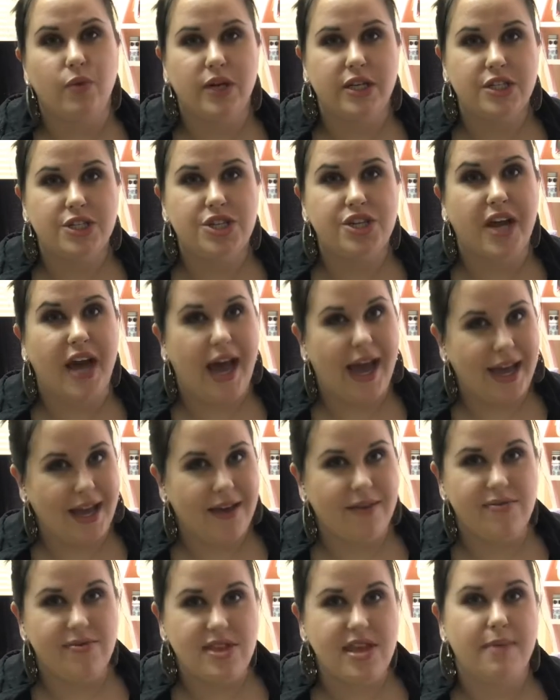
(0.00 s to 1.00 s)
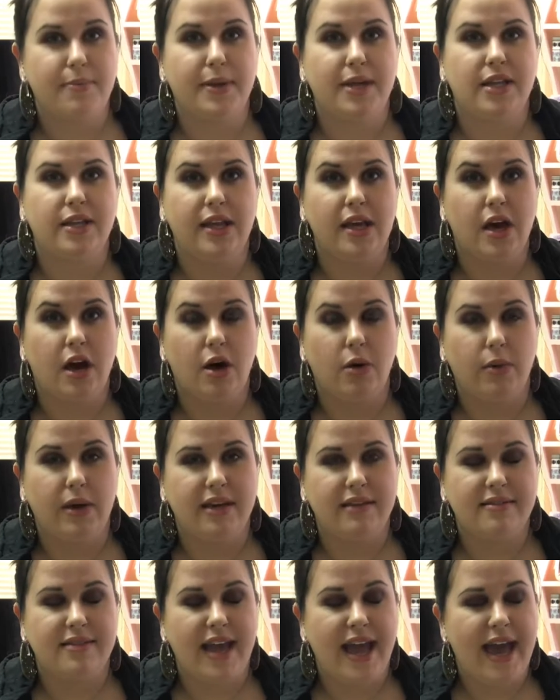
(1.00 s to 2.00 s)
which I have typically
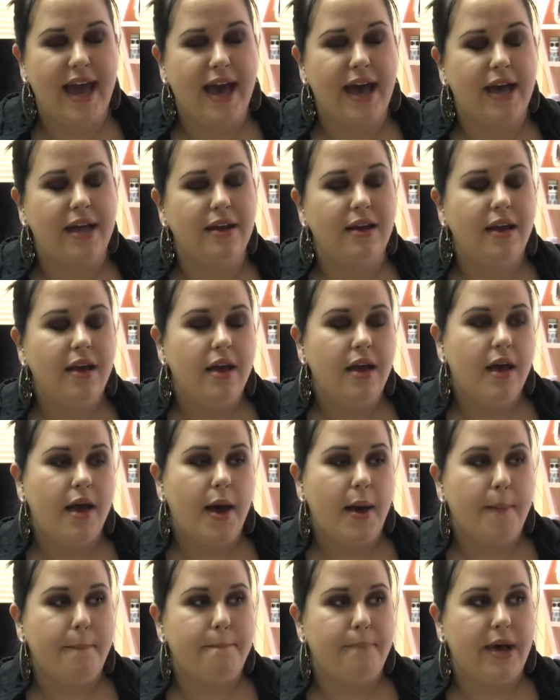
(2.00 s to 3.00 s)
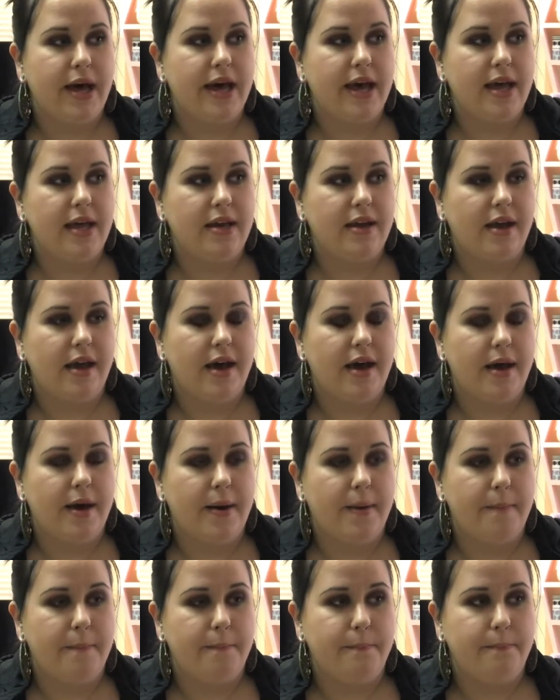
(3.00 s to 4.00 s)
always had, but
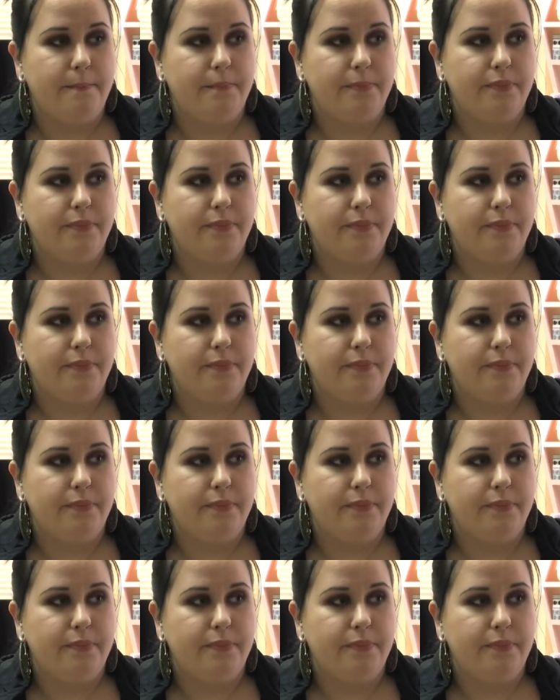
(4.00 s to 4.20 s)
um,